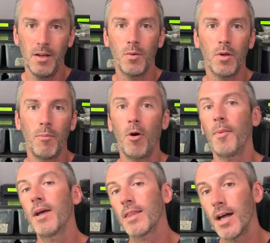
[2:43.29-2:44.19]
Where the ball
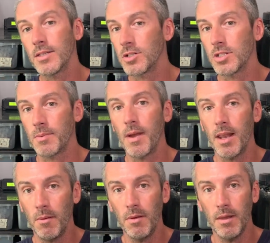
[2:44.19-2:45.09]
pythons are just a
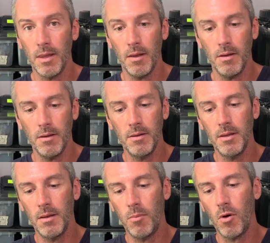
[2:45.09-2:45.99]
pain in
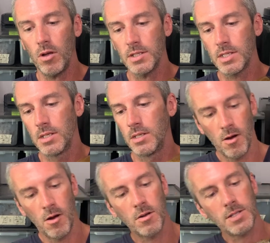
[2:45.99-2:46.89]
the balls.
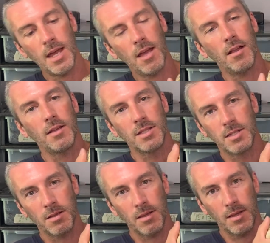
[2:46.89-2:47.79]
Her tail is
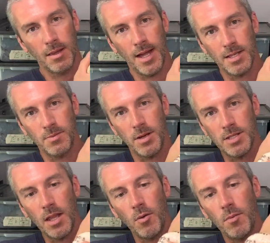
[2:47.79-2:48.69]
not as pretty as the
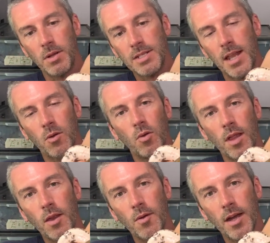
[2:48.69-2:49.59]
other one, but it's kind of cool
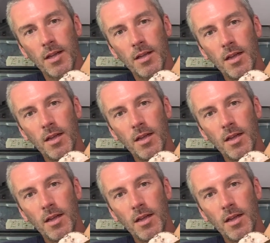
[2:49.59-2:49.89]
anyway.